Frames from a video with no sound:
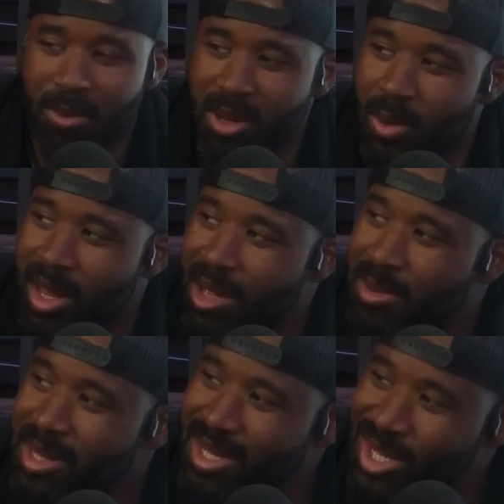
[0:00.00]
me while
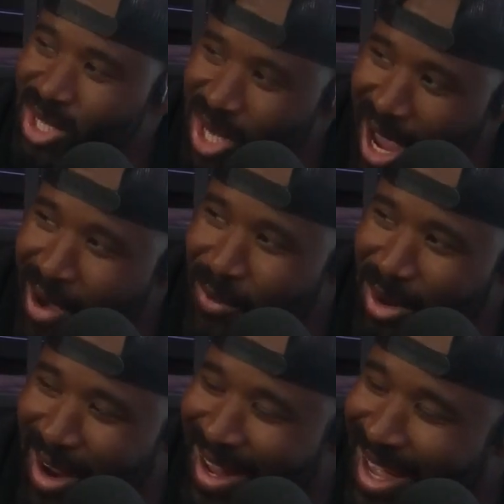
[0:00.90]
I'm in the
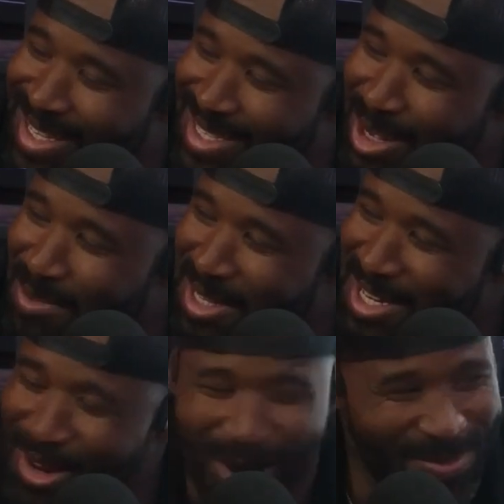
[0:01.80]
shower. I got something
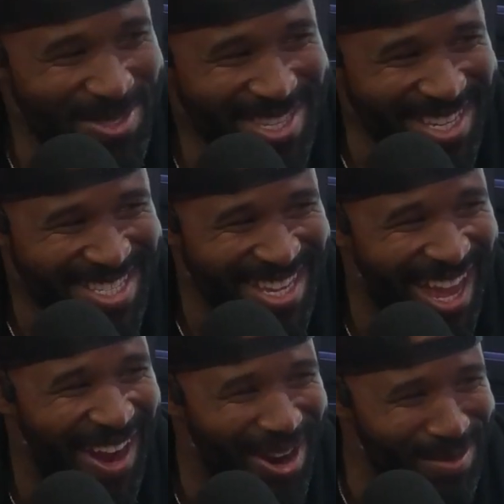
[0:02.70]
in
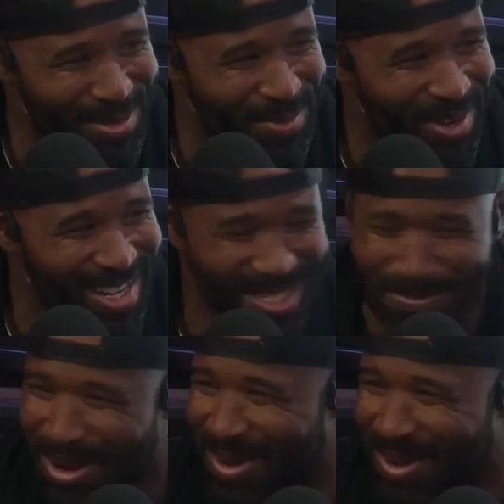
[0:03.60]
arm's reach, bro.